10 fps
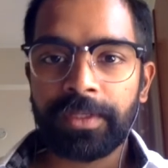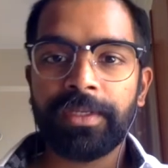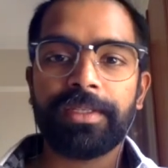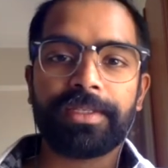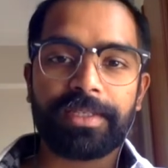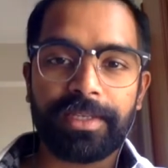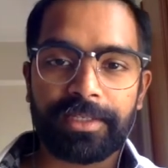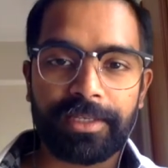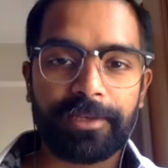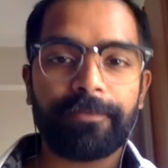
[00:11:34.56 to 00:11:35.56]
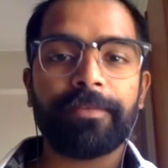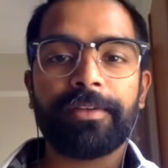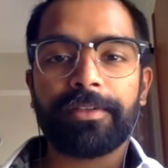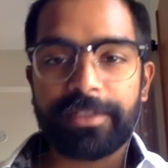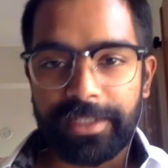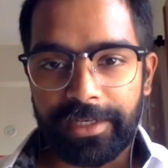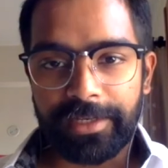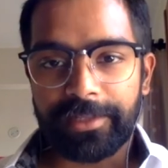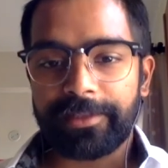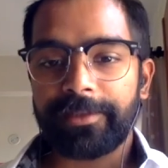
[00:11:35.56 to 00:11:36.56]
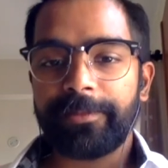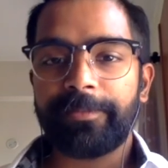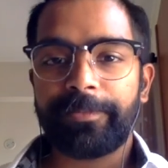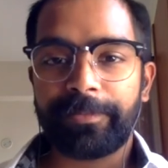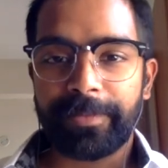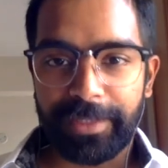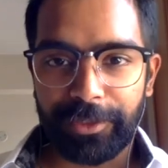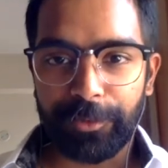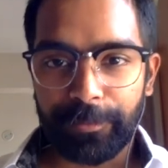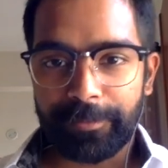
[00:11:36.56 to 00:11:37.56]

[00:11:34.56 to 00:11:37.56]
Stay safe, stay healthy. Thank you.